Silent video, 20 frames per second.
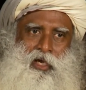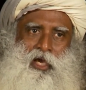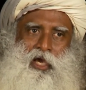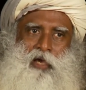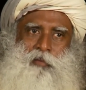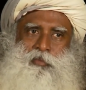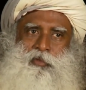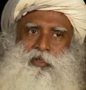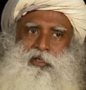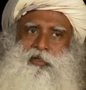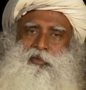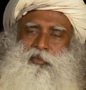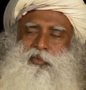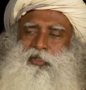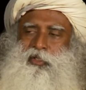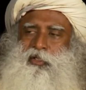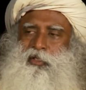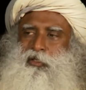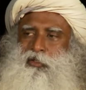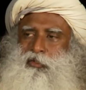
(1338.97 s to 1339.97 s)
happening
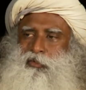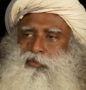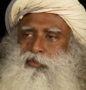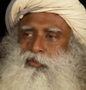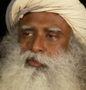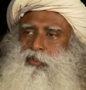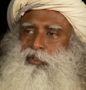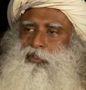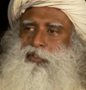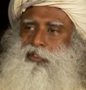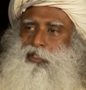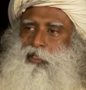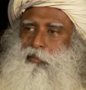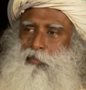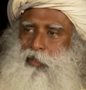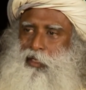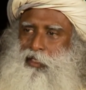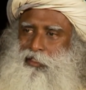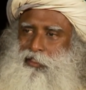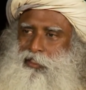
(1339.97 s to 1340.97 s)
within you
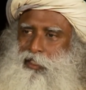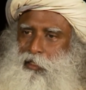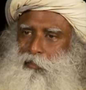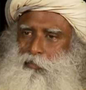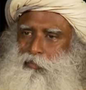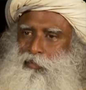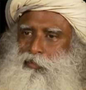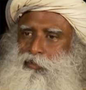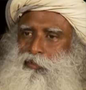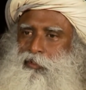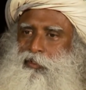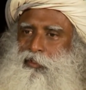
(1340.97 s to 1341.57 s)
step by step,